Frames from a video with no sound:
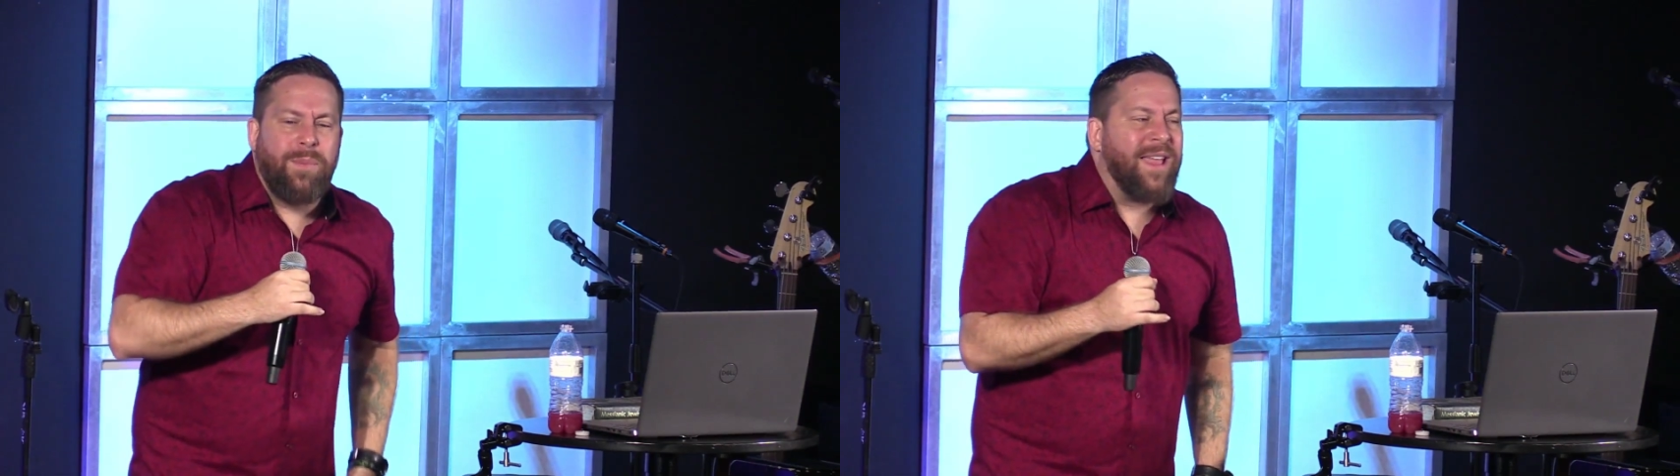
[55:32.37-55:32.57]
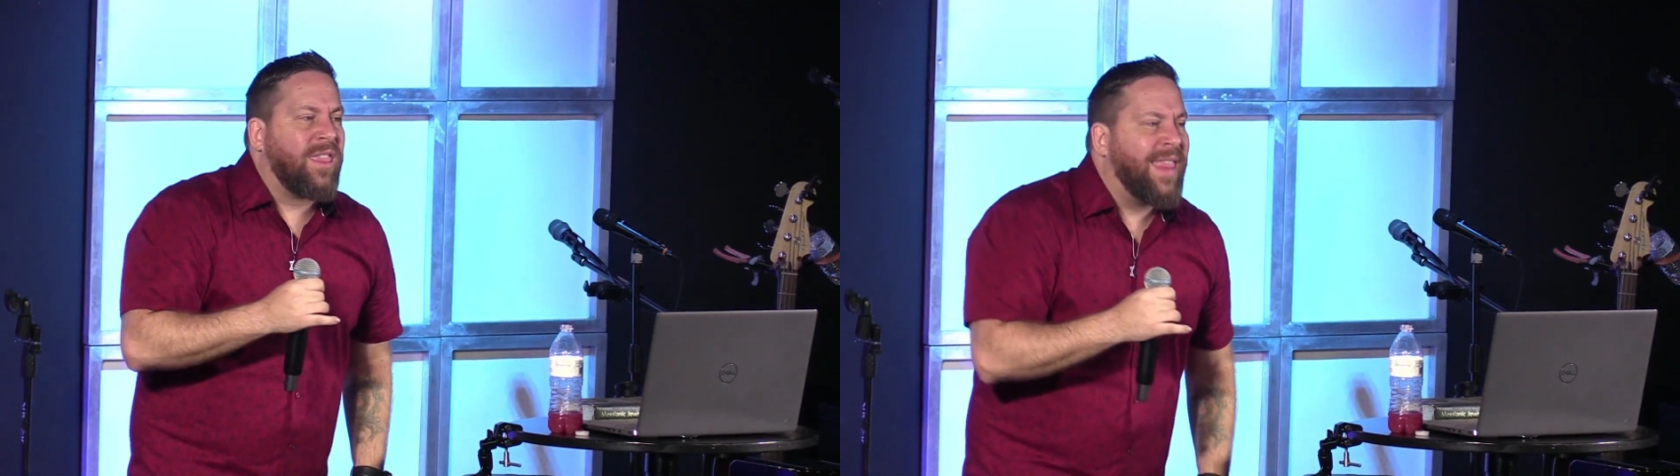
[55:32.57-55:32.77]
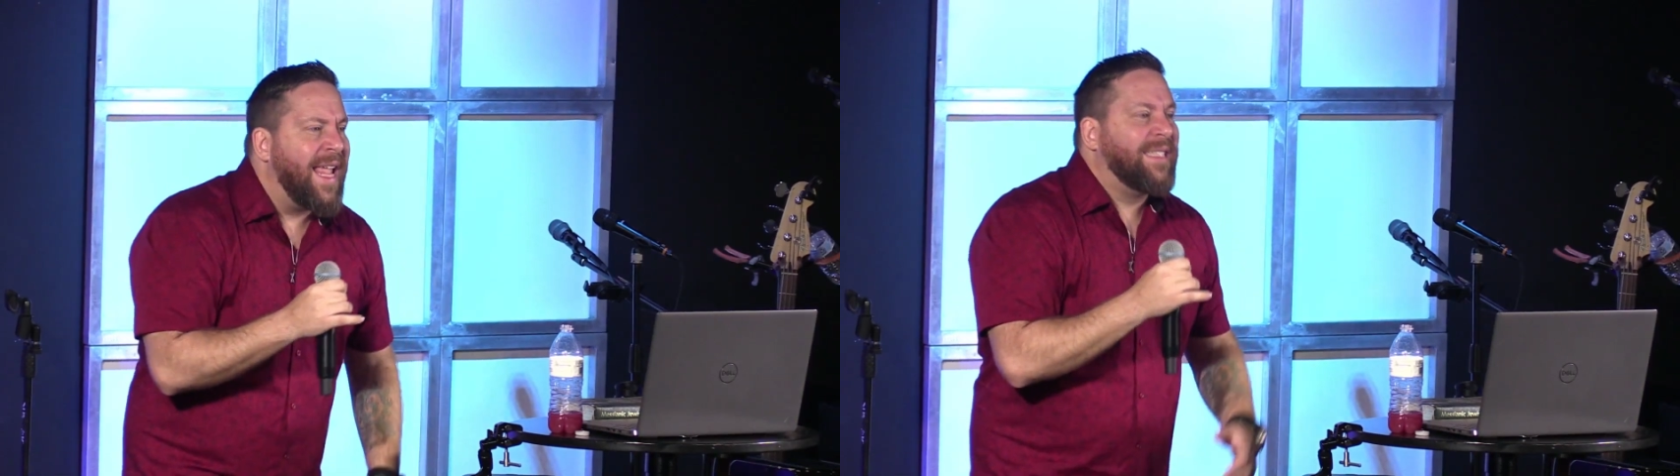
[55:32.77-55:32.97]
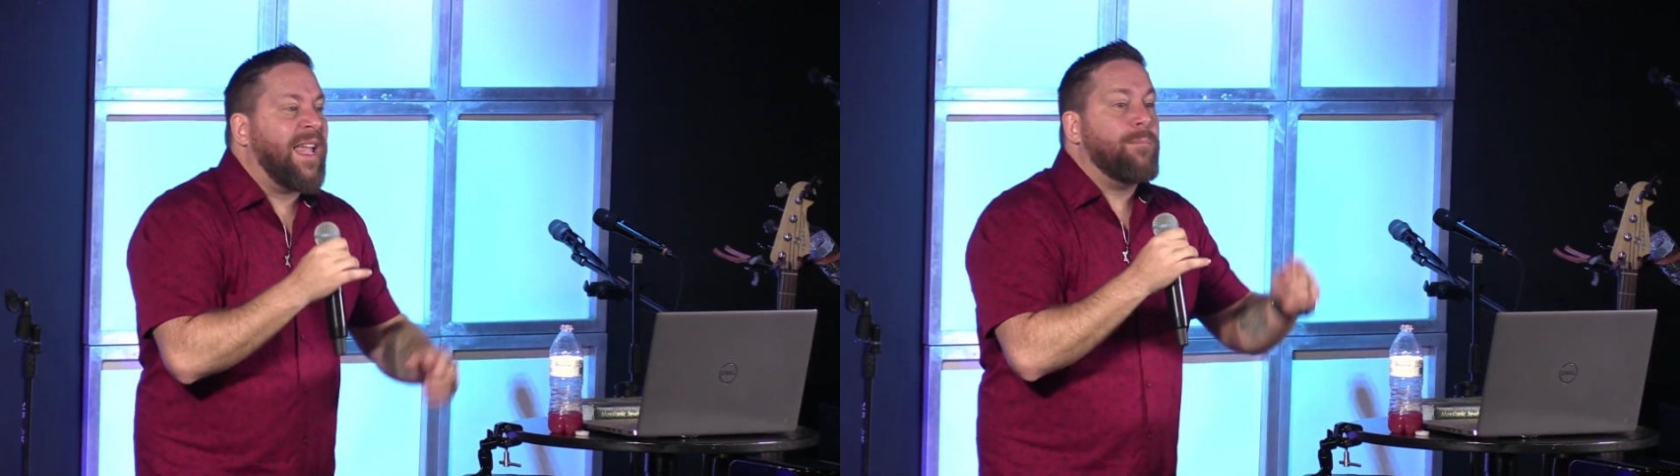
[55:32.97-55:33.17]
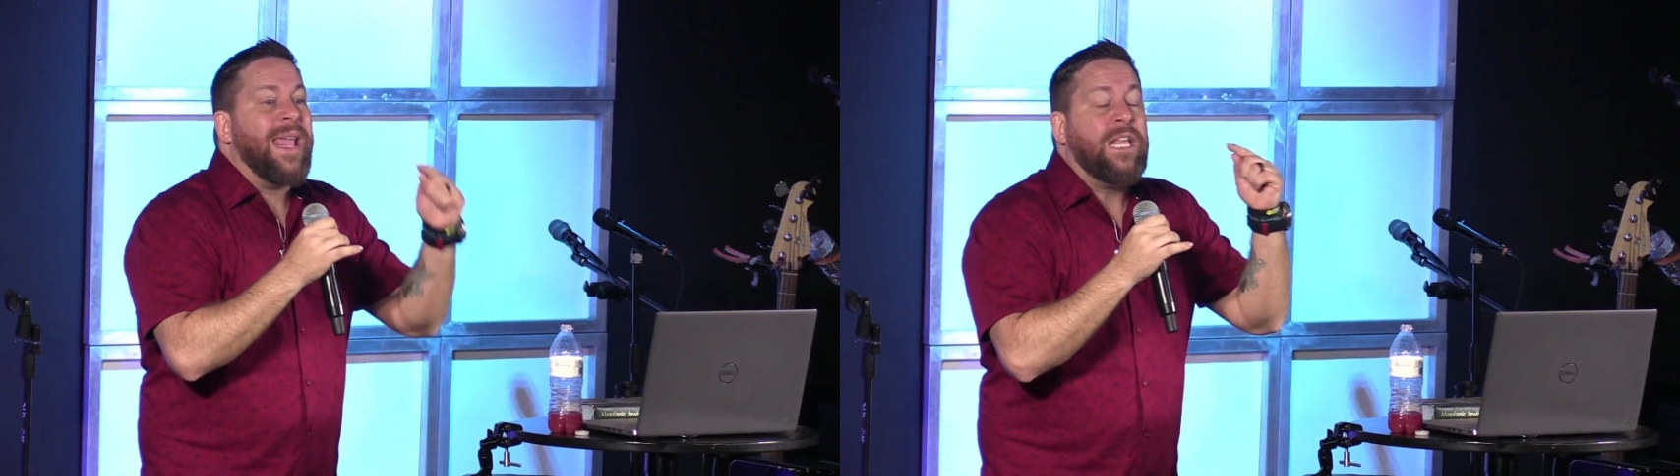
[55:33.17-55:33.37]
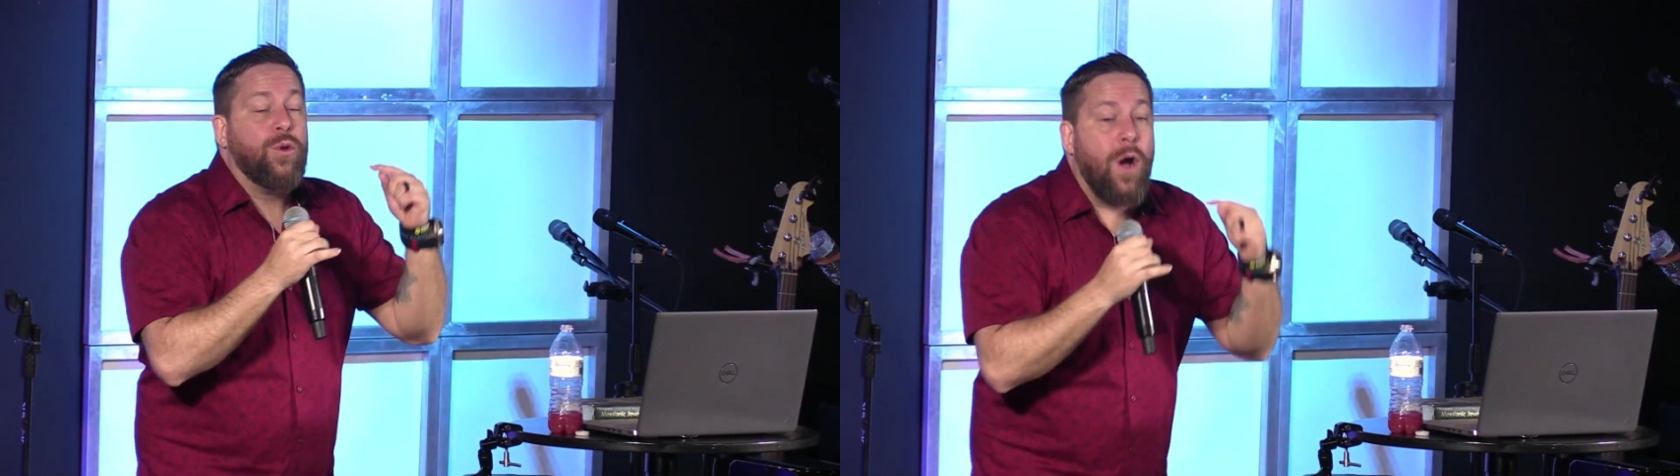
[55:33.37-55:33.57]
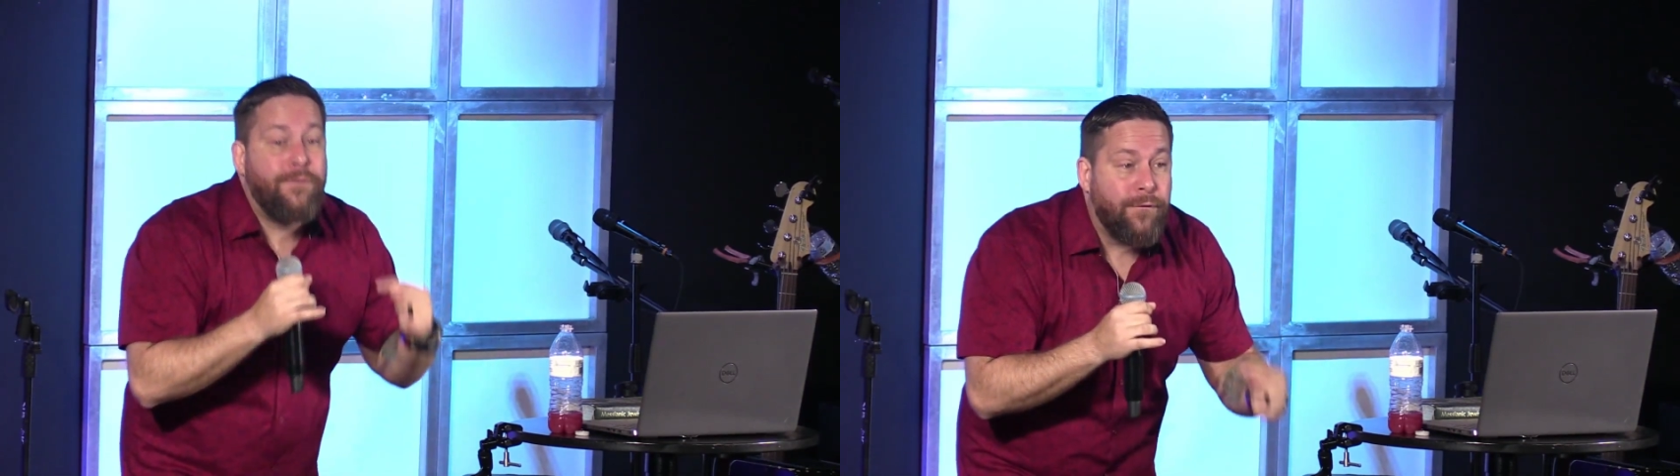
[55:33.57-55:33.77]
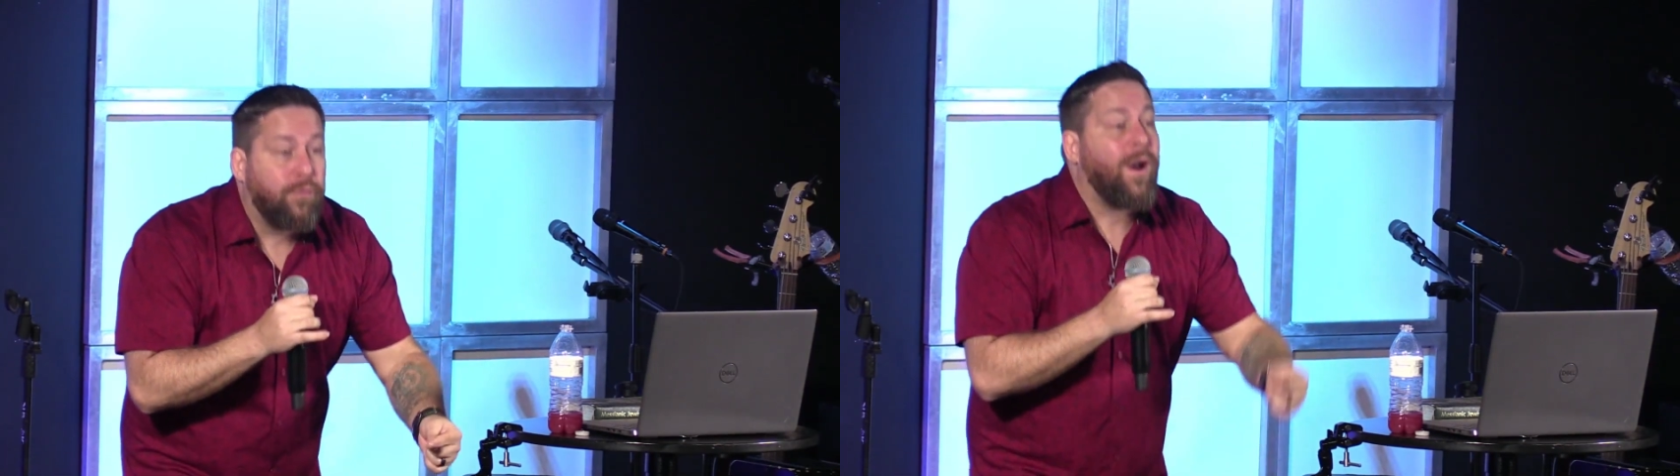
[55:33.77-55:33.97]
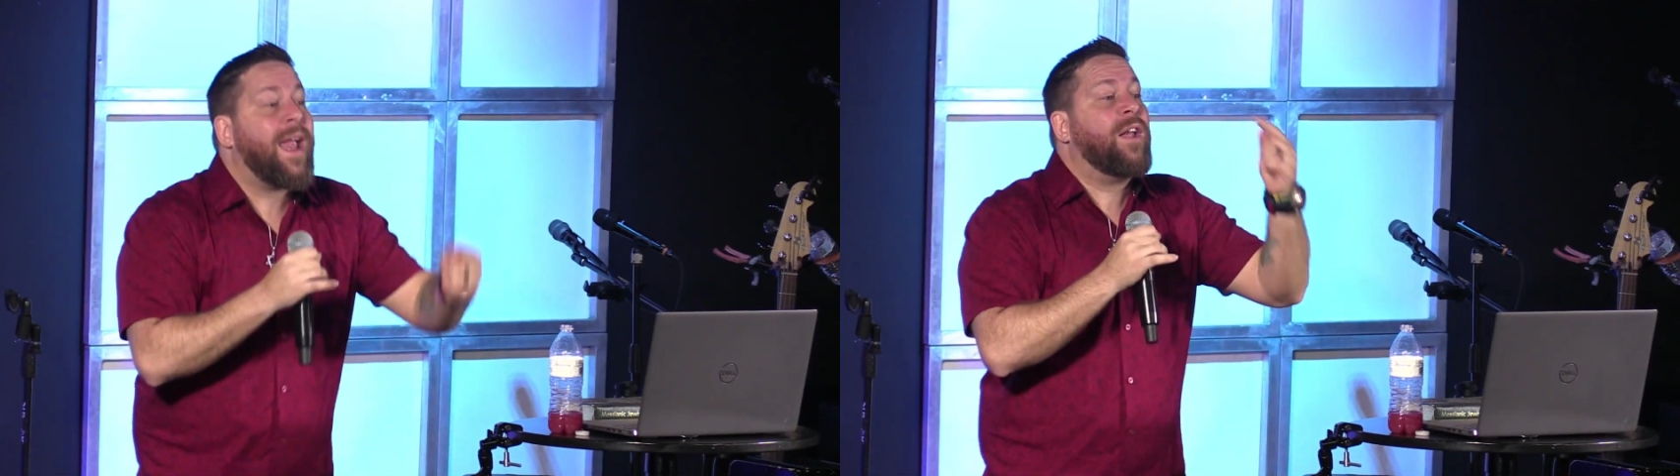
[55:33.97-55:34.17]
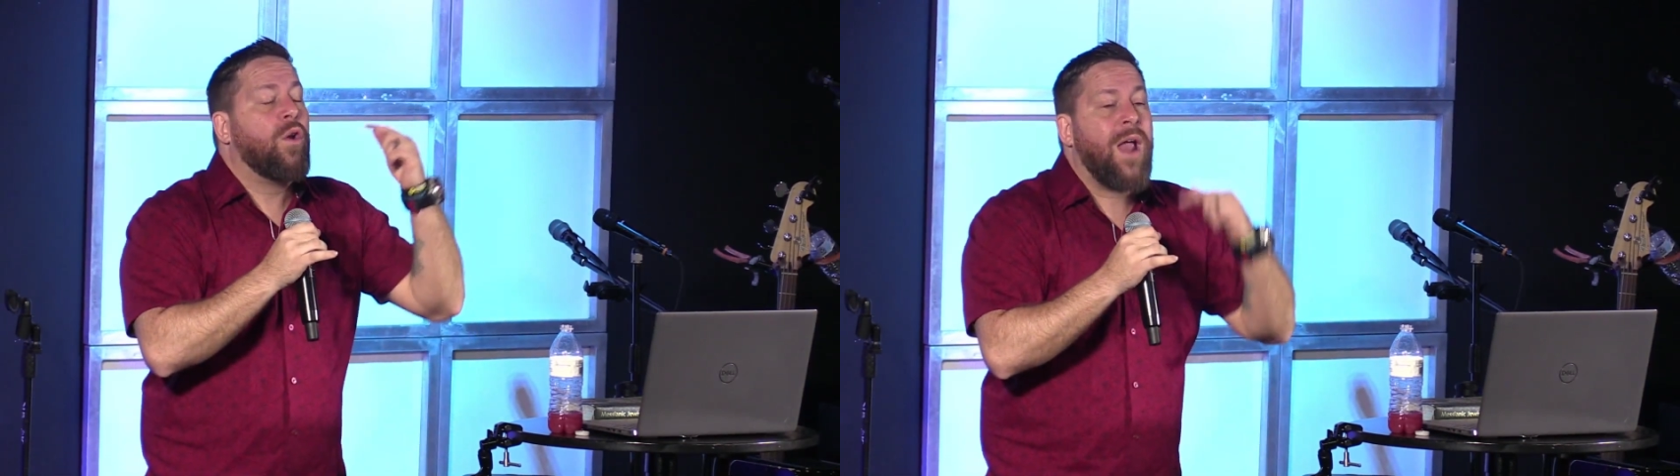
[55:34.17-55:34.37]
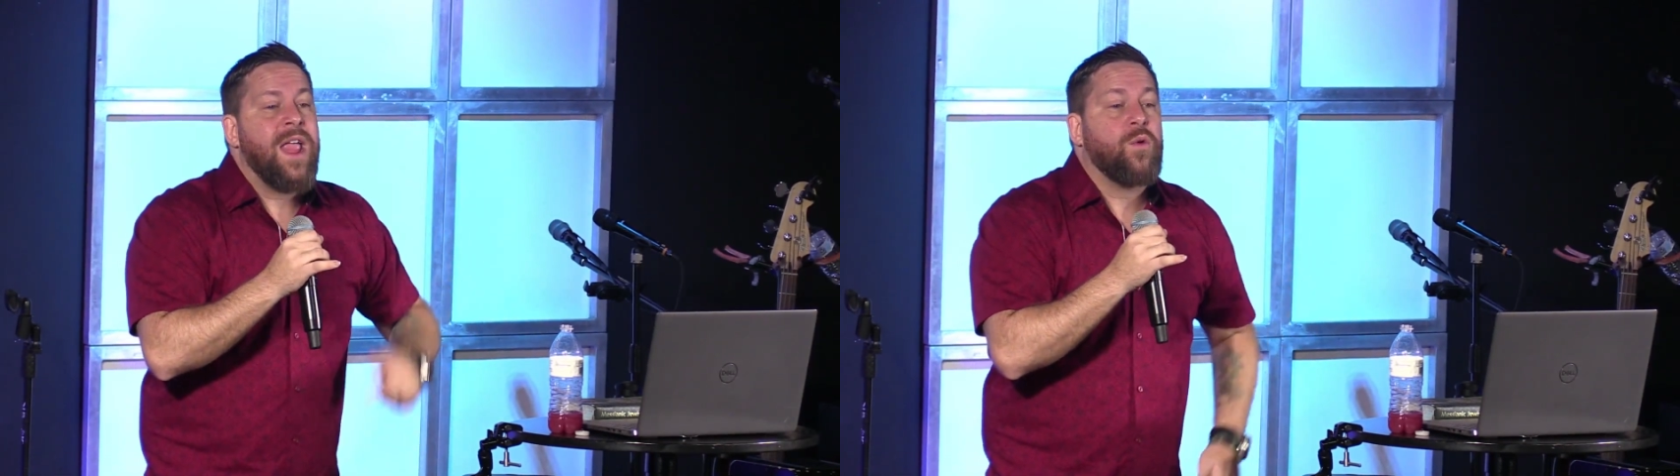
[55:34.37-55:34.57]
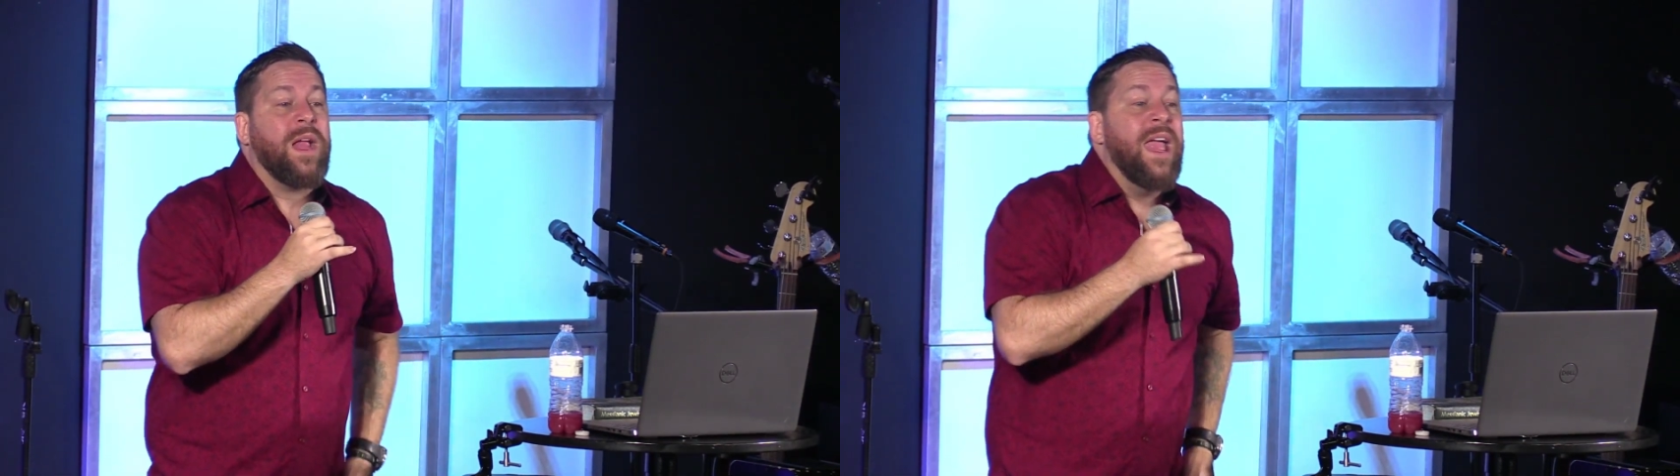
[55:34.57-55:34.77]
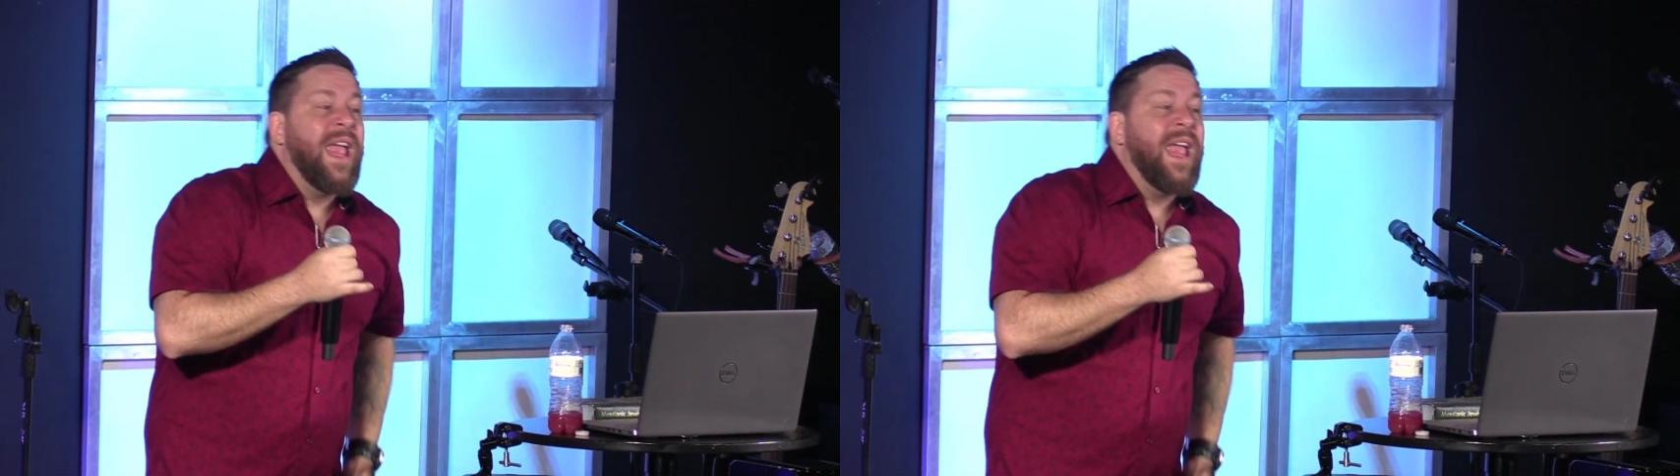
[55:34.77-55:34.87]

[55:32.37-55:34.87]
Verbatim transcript: by things that make you afraid or angry.